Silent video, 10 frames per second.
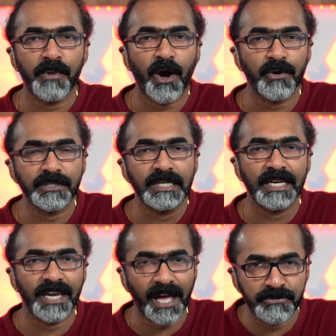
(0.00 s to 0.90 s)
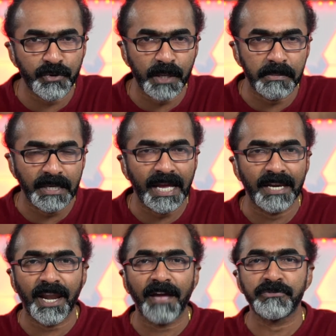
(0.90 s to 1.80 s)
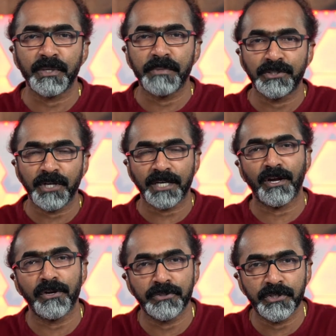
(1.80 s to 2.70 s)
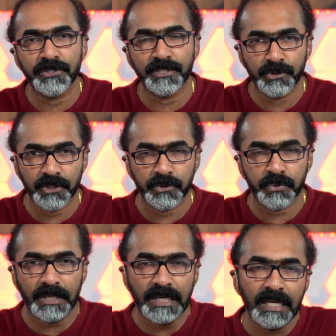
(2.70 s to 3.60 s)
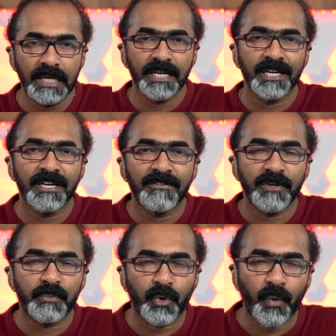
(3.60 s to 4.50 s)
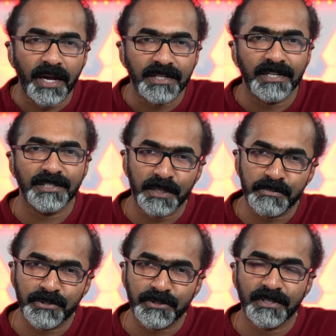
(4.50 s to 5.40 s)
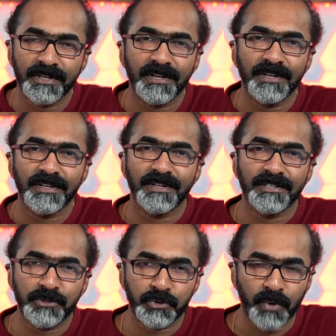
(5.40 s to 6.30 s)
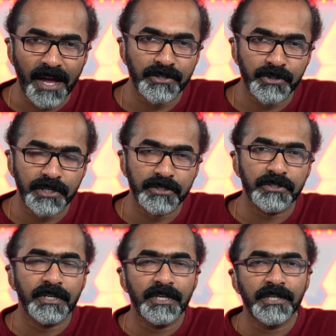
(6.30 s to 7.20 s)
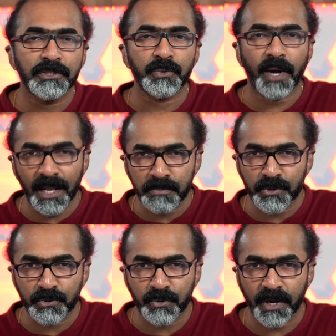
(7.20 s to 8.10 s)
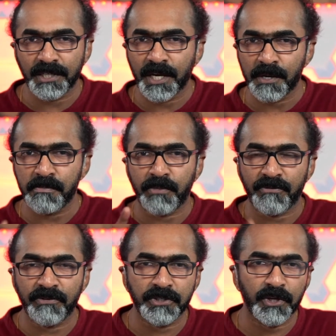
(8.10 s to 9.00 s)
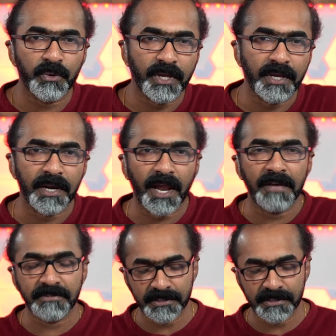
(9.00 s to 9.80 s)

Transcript: about live streaming and live streaming technologies in general. We provide tips, strategies to help you create professional looking live